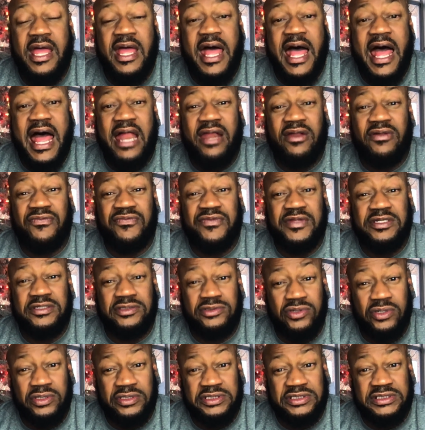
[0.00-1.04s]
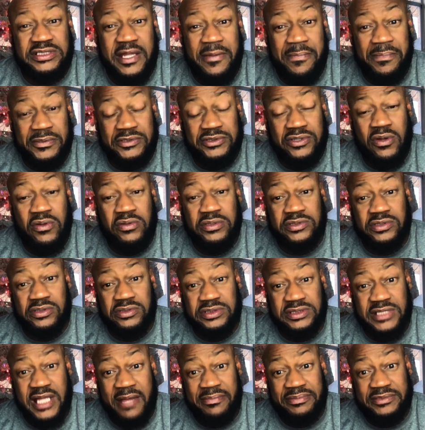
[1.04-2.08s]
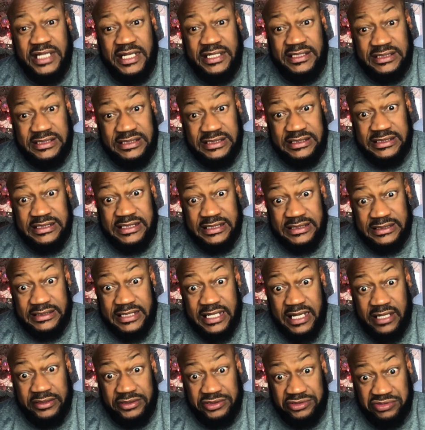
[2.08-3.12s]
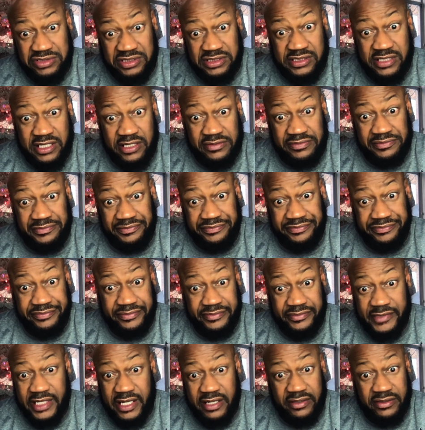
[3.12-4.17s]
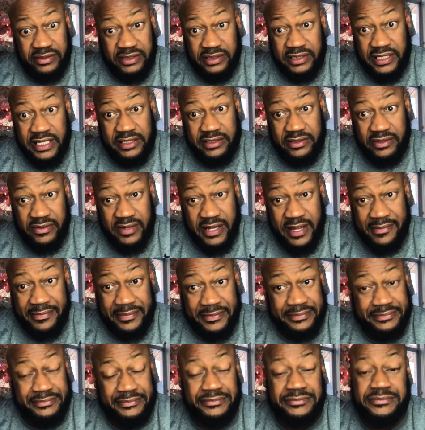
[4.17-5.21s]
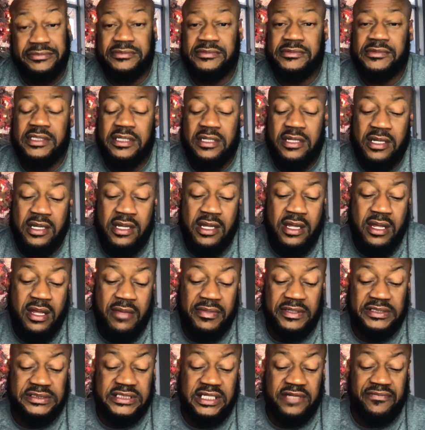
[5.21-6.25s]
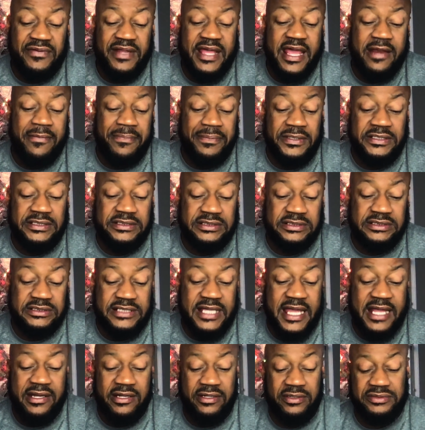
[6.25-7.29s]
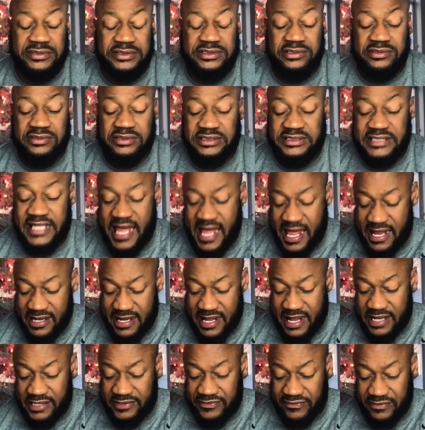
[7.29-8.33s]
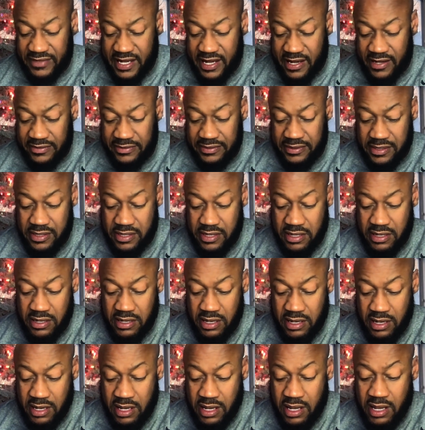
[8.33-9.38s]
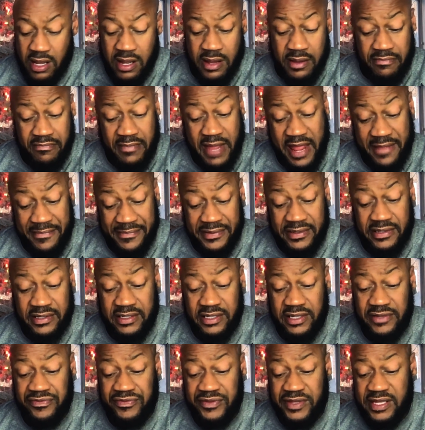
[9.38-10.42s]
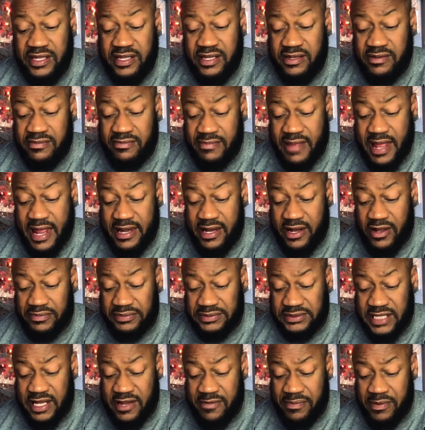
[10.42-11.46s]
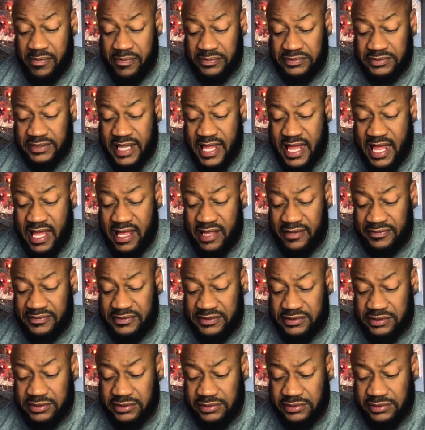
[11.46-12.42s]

I don't think Georgia State Patrol is going to stop chasing these niggas down the street, though. I don't think that's going to happen. But see, Atlanta police have decided they're going to sit on the sidelines for now. Might be a good thing. Might help save people's lives.